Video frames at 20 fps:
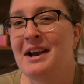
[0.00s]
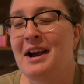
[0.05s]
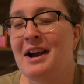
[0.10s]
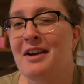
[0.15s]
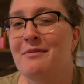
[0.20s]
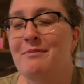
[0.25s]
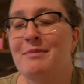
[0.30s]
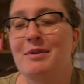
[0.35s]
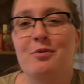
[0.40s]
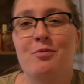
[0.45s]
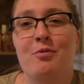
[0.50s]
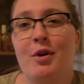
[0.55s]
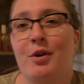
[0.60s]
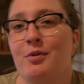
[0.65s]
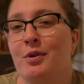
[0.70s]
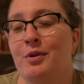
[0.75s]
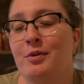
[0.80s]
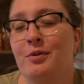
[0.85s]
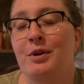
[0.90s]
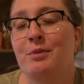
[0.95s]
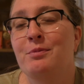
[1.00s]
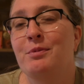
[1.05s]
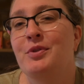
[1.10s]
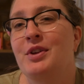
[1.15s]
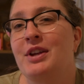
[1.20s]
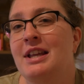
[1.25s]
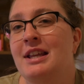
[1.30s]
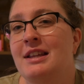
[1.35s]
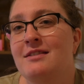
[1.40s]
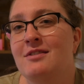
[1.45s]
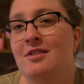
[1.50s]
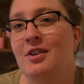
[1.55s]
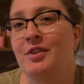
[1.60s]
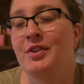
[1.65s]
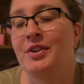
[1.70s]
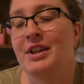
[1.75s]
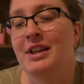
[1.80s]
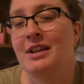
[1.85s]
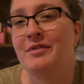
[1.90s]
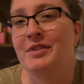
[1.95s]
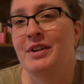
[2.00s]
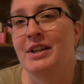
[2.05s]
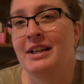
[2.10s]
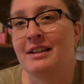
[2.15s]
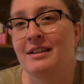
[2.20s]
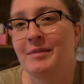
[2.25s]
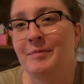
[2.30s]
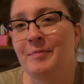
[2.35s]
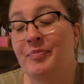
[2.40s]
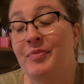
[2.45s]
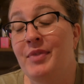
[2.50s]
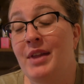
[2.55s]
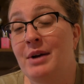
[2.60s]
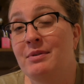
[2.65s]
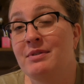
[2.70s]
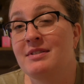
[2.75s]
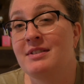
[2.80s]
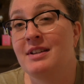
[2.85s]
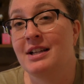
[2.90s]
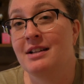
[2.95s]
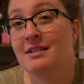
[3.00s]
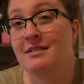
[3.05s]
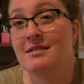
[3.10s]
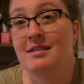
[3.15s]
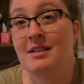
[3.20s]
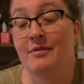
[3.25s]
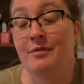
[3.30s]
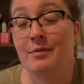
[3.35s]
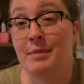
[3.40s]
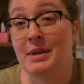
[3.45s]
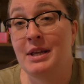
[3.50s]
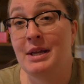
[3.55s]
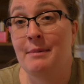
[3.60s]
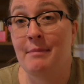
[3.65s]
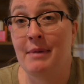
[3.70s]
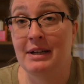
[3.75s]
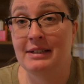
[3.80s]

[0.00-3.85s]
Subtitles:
I've been run with the kids all evening, and now it's like 7 p.m.